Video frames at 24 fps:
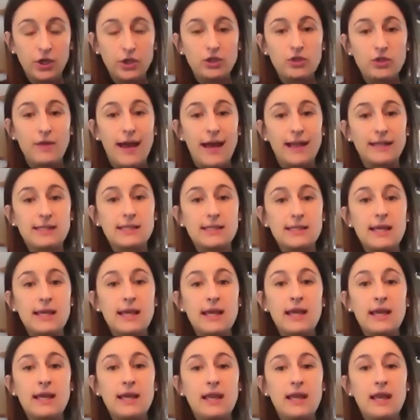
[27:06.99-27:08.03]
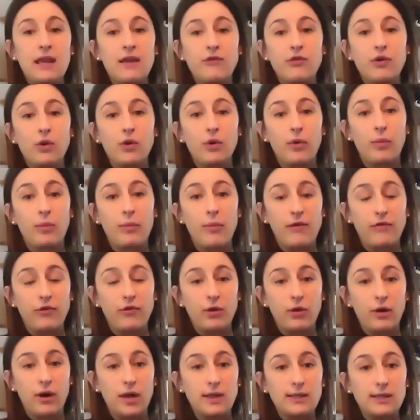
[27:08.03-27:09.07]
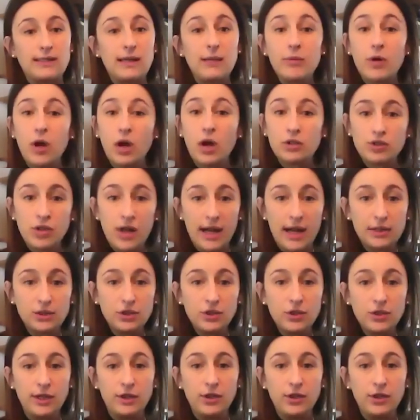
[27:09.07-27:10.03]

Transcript: So that's if you're a subcontractor